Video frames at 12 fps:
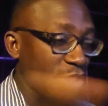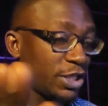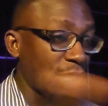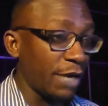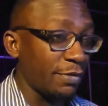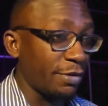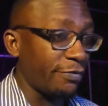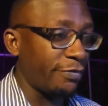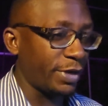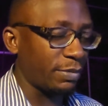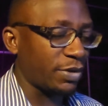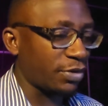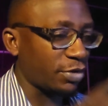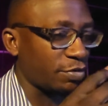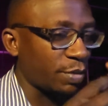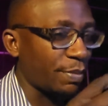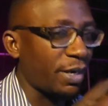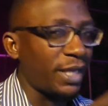stereo effect because
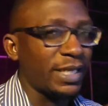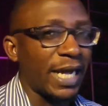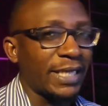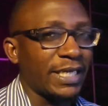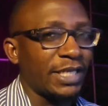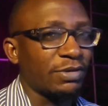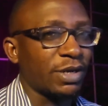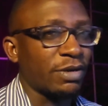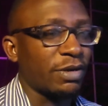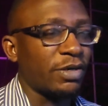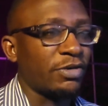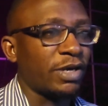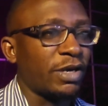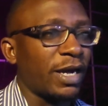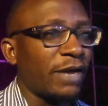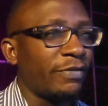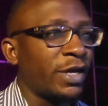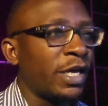remember that the idea is we're trying to
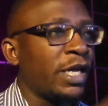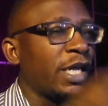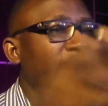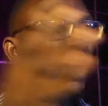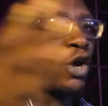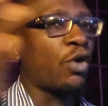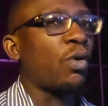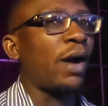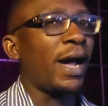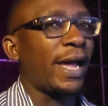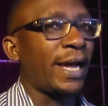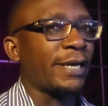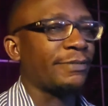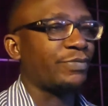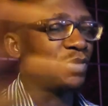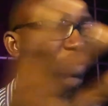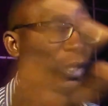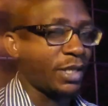have a choir.
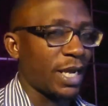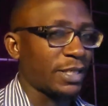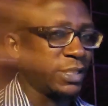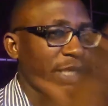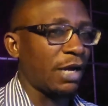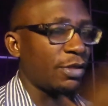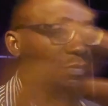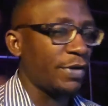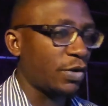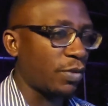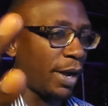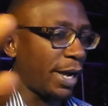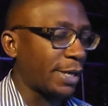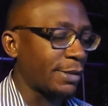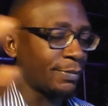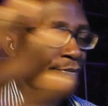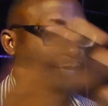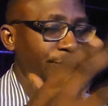Okay, that sound of a choir.
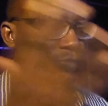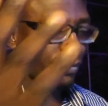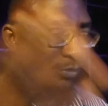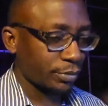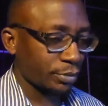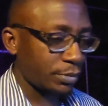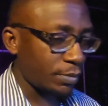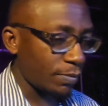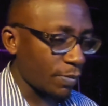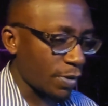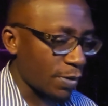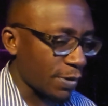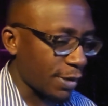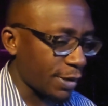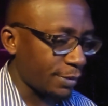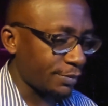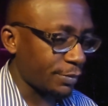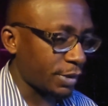
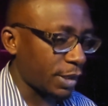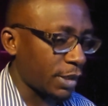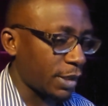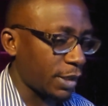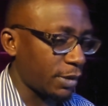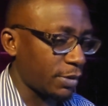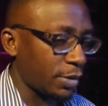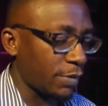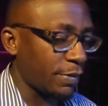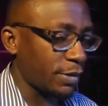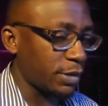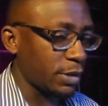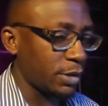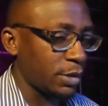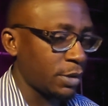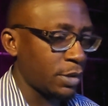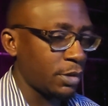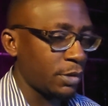Okay, and then obviously,
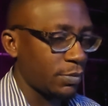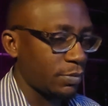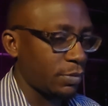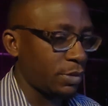see what I